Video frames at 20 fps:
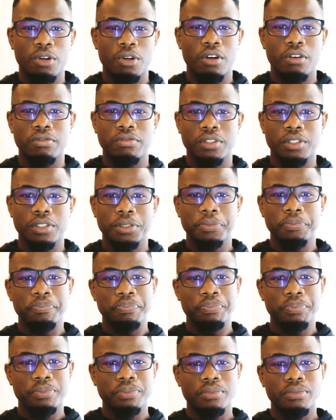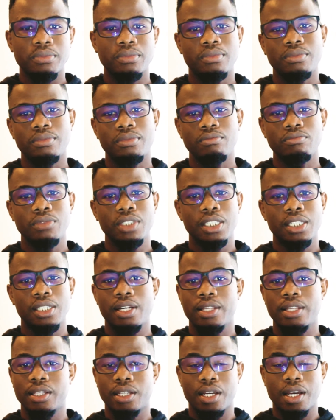offer
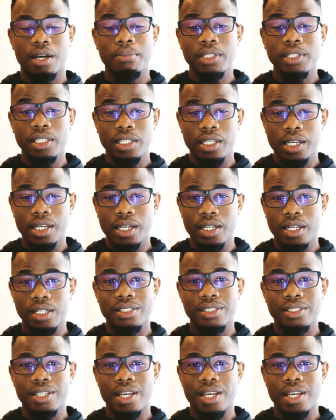in the coming years.